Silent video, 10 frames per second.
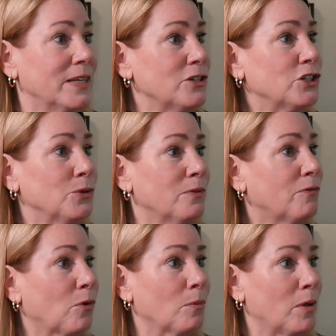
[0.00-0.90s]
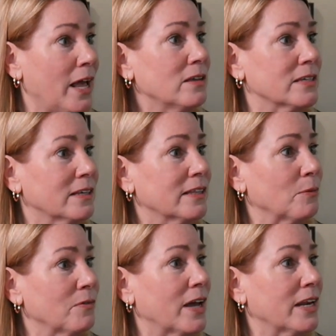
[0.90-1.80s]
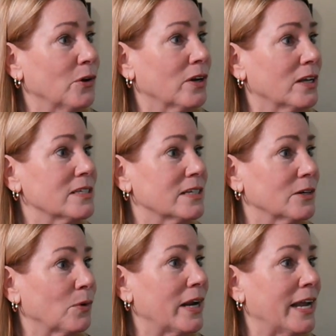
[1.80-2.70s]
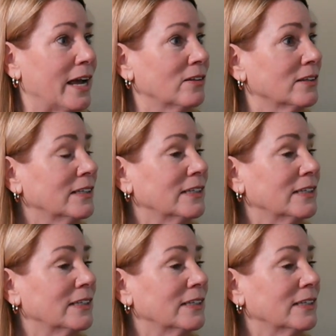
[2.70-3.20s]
issue of affordable housing that we've got here in Austin right now.